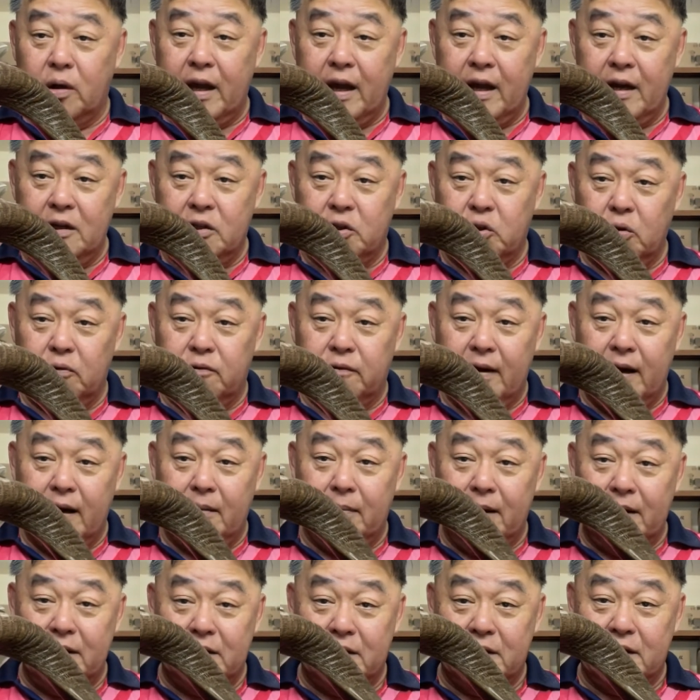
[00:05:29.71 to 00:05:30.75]
get a Shofar
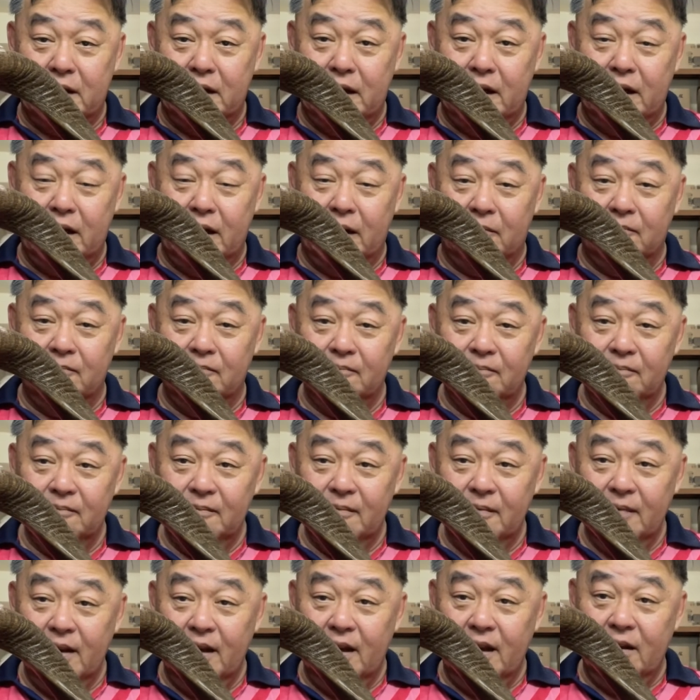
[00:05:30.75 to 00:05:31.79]
by seeing
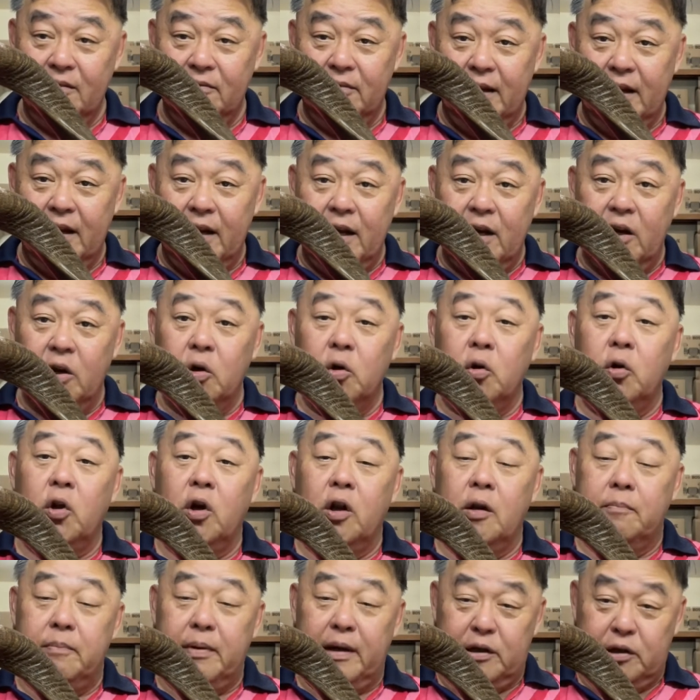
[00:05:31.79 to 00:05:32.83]
a video,
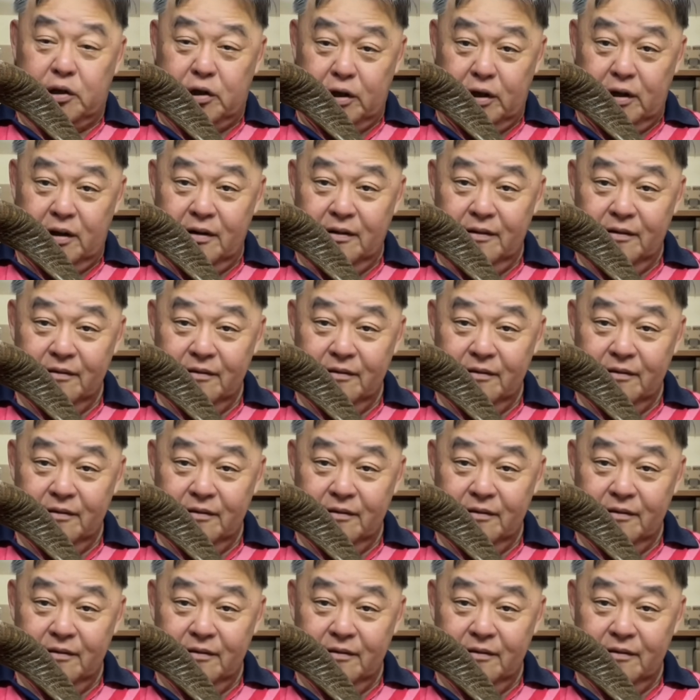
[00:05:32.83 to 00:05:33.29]
not a picture.